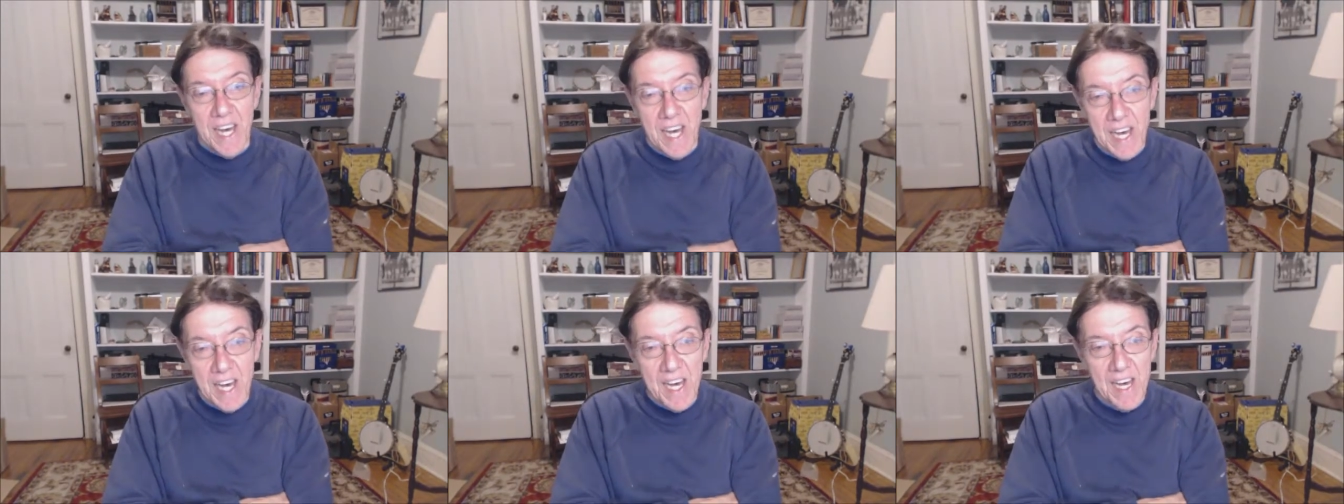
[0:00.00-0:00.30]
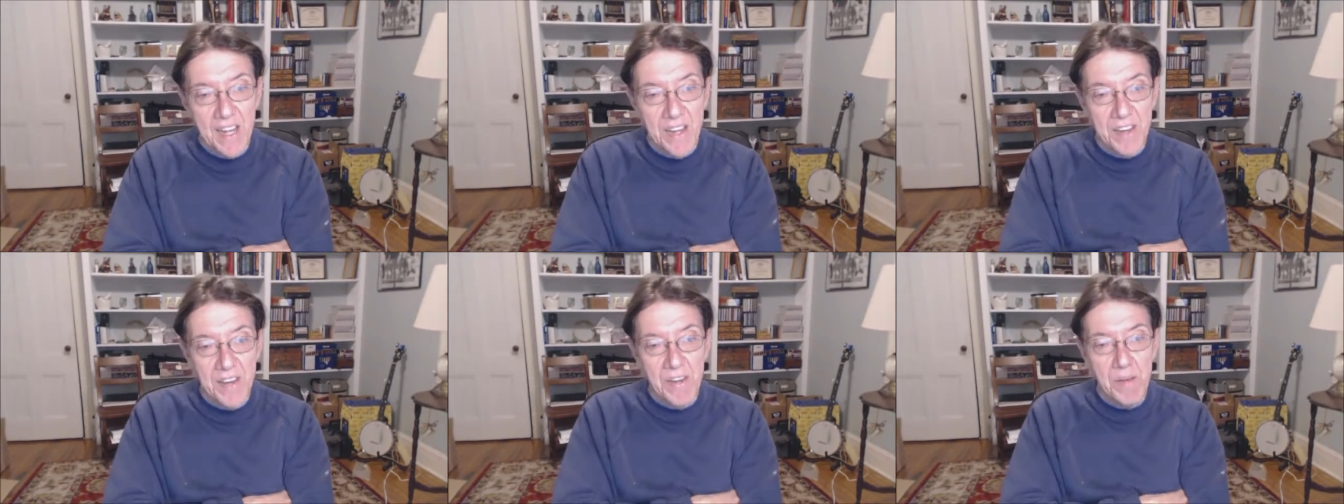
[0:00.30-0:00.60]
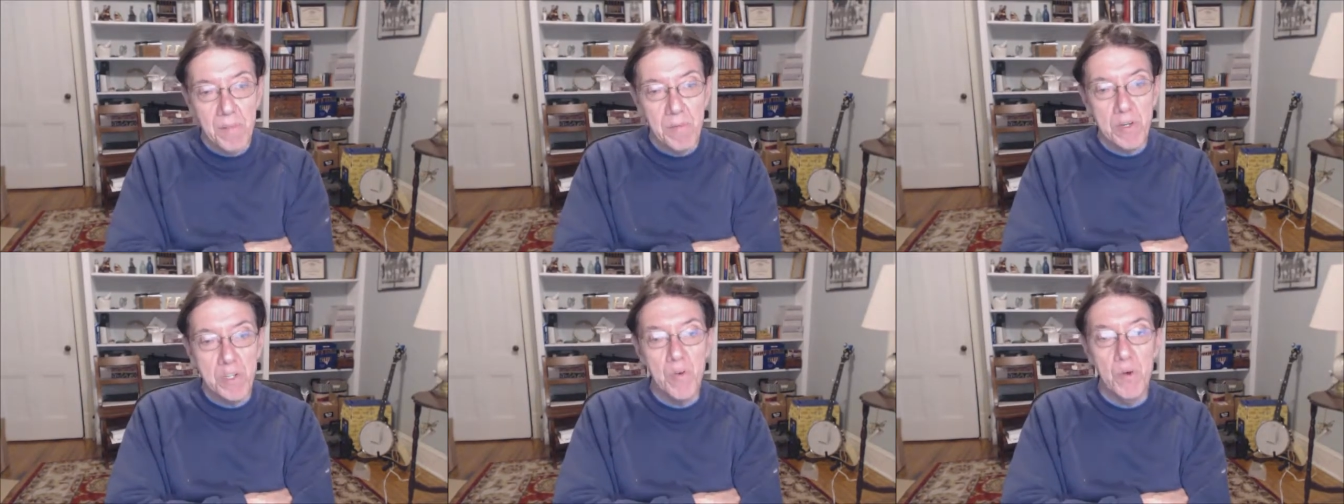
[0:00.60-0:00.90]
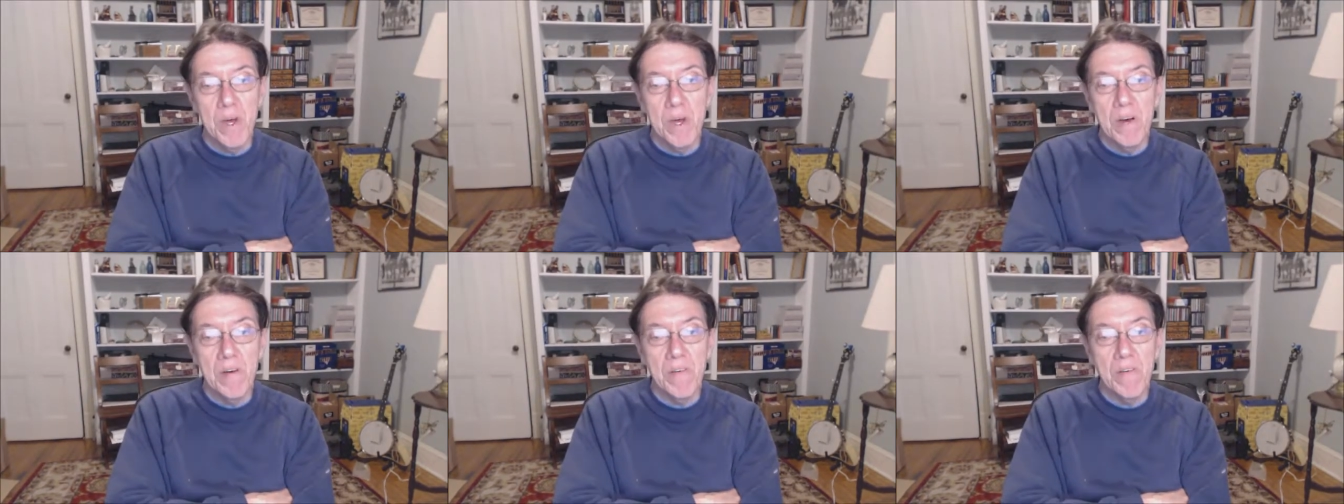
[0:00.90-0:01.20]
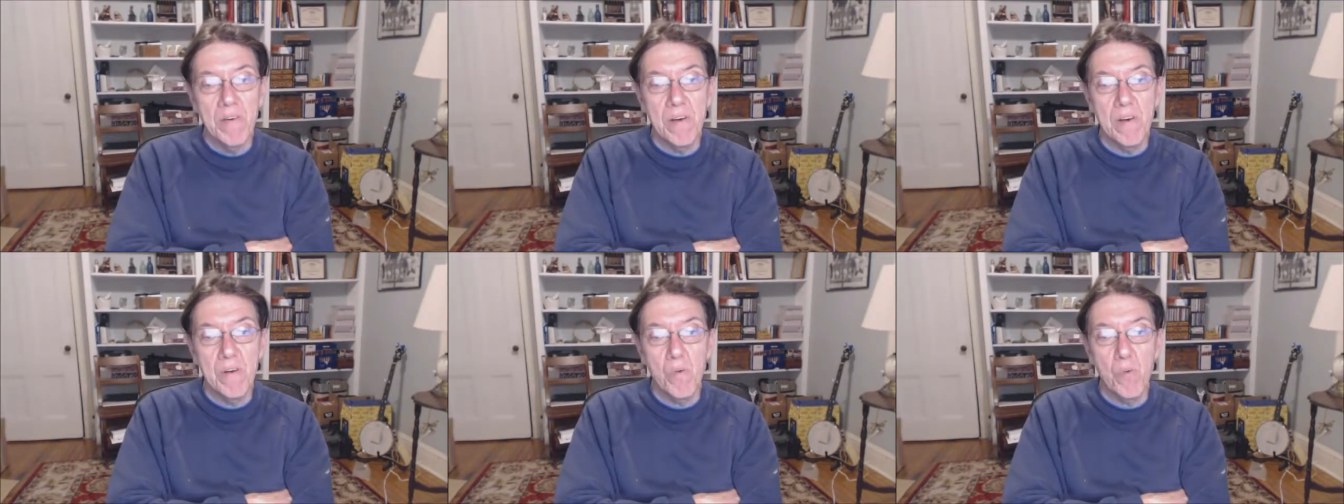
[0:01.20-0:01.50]
Uh, number
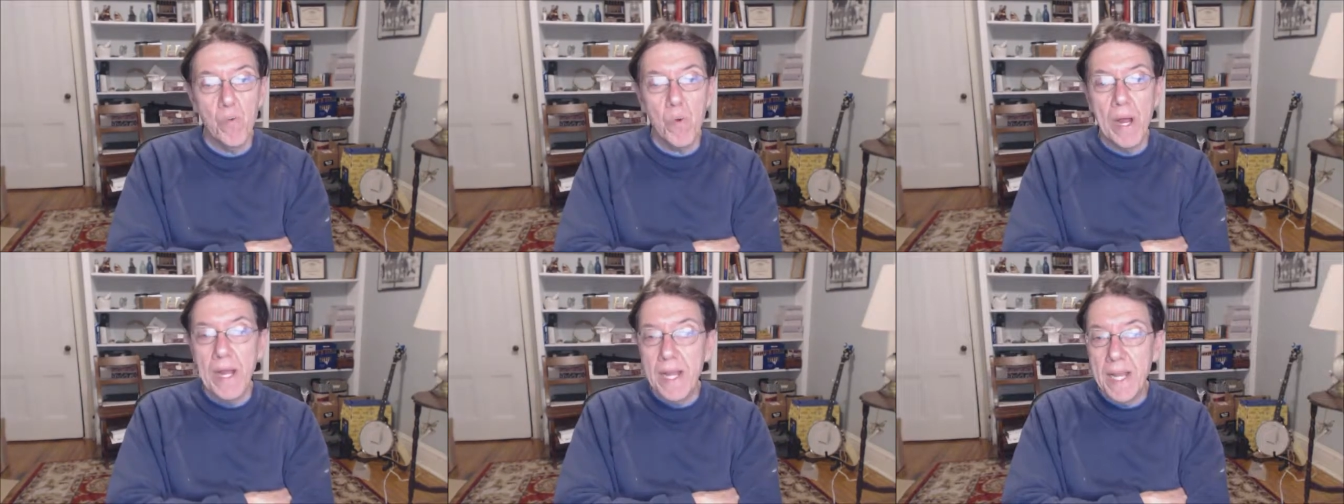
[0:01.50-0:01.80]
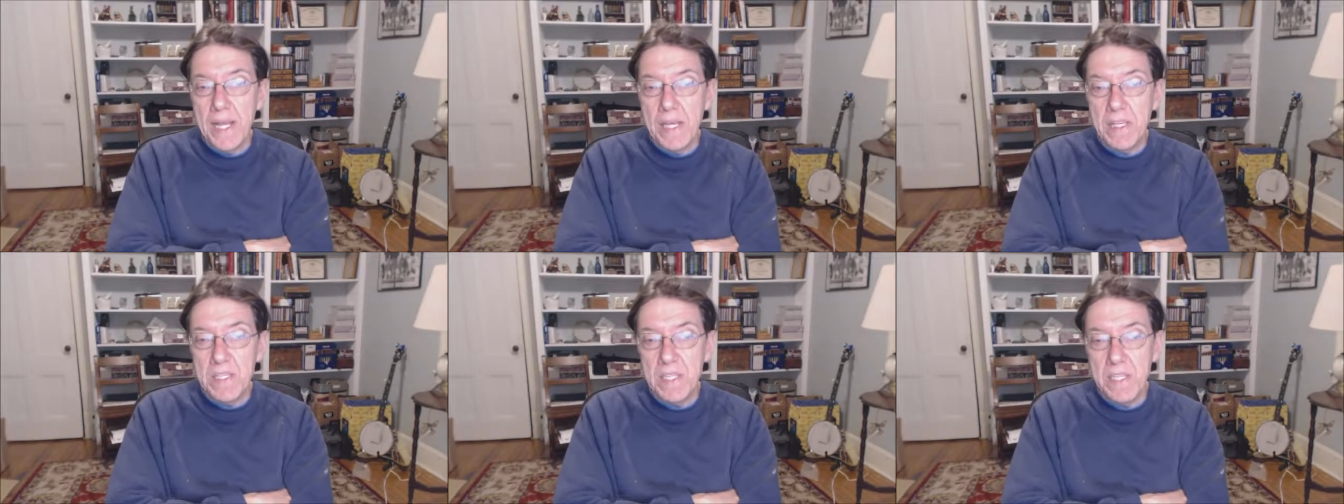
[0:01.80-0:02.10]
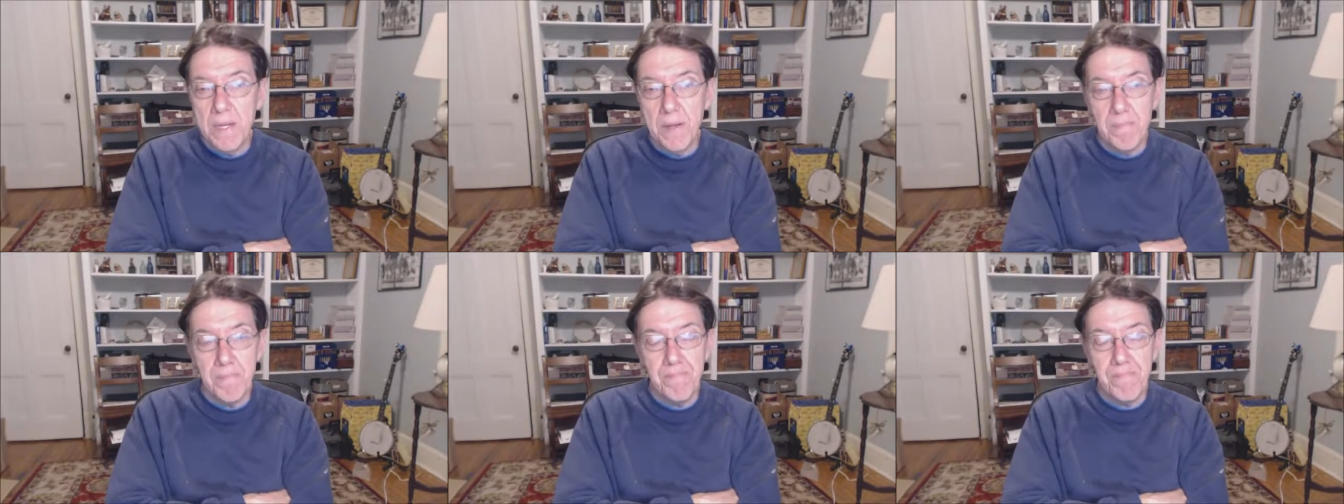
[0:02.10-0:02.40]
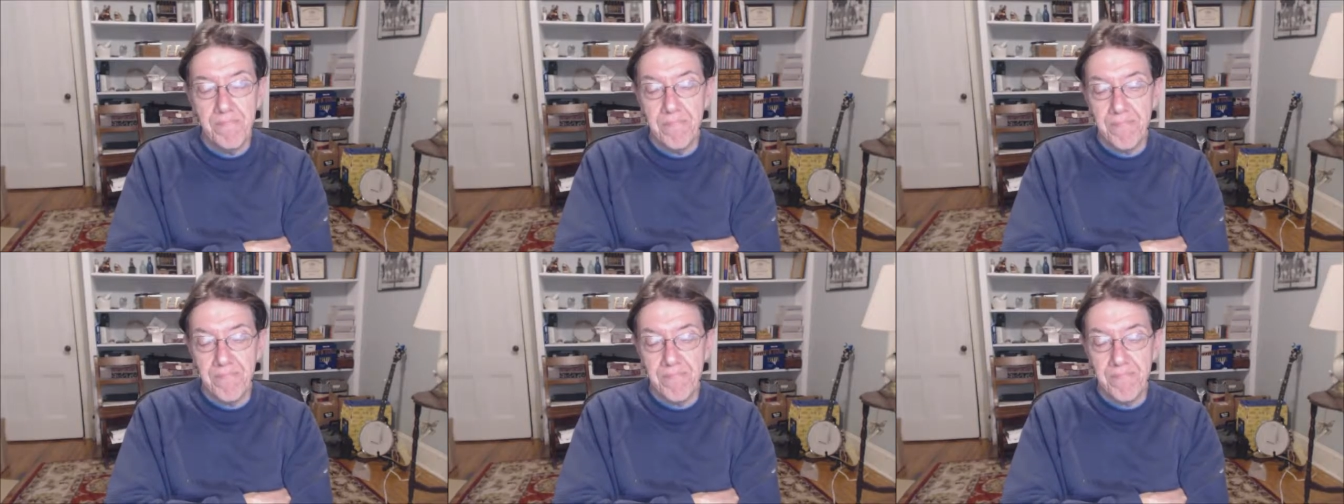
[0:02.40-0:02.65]
twelve, ratings.